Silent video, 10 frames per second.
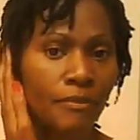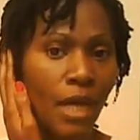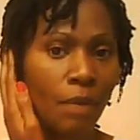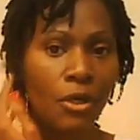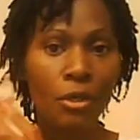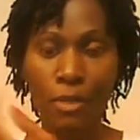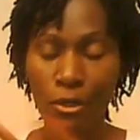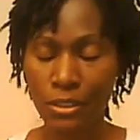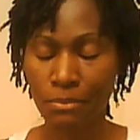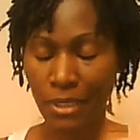I'm going to
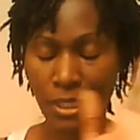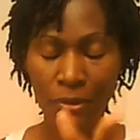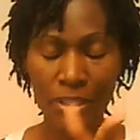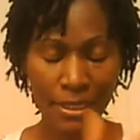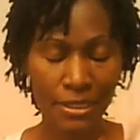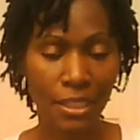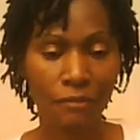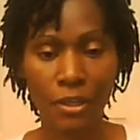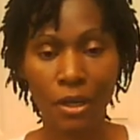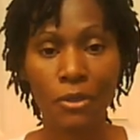post, but anyways, back to that
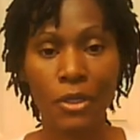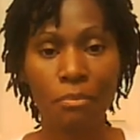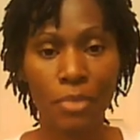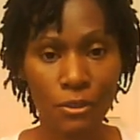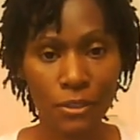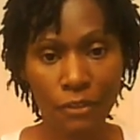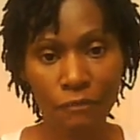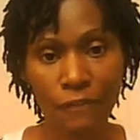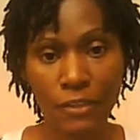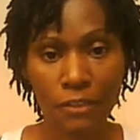video. I'm going to post the
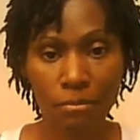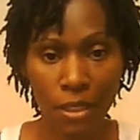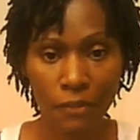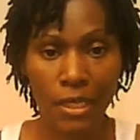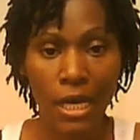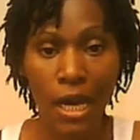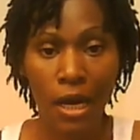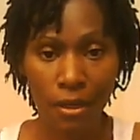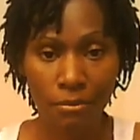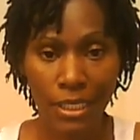15th month
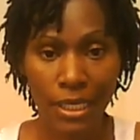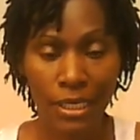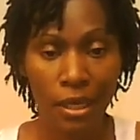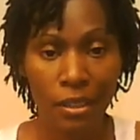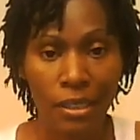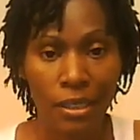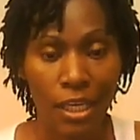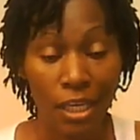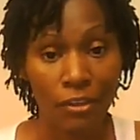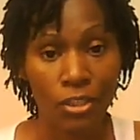update,
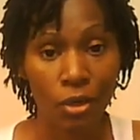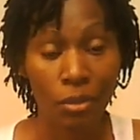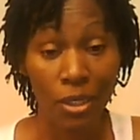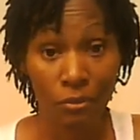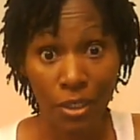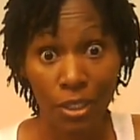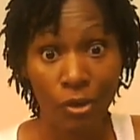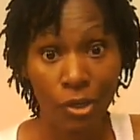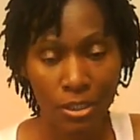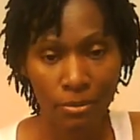even though I'm getting ready to go
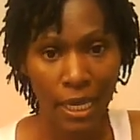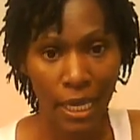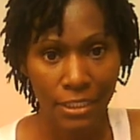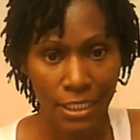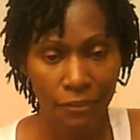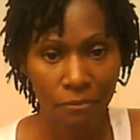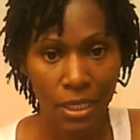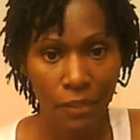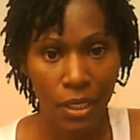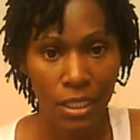into my 18th
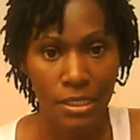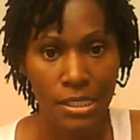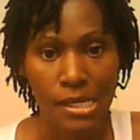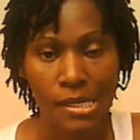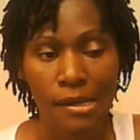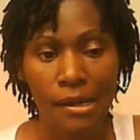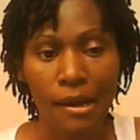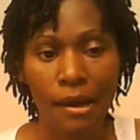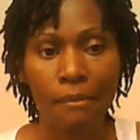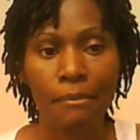month,
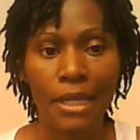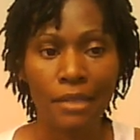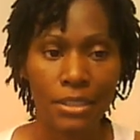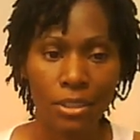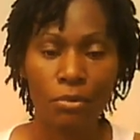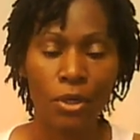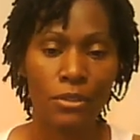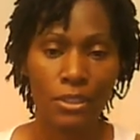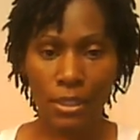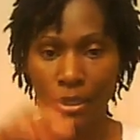but I'll still
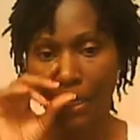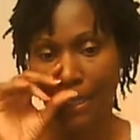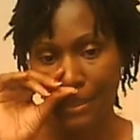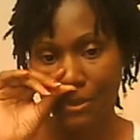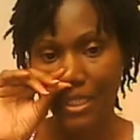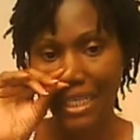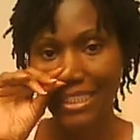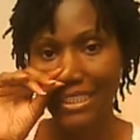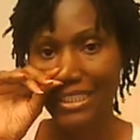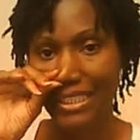post it so you guys
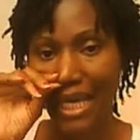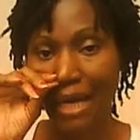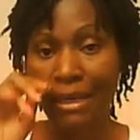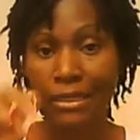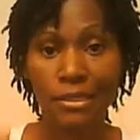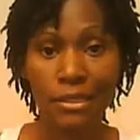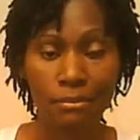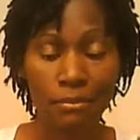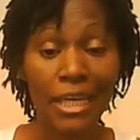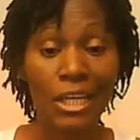can see how
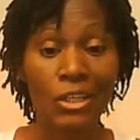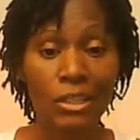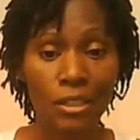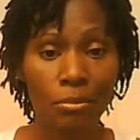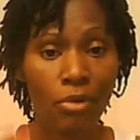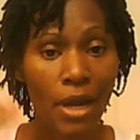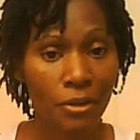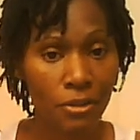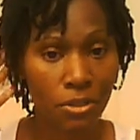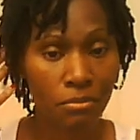my hair looked prior
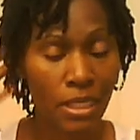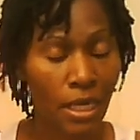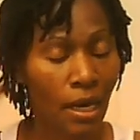to me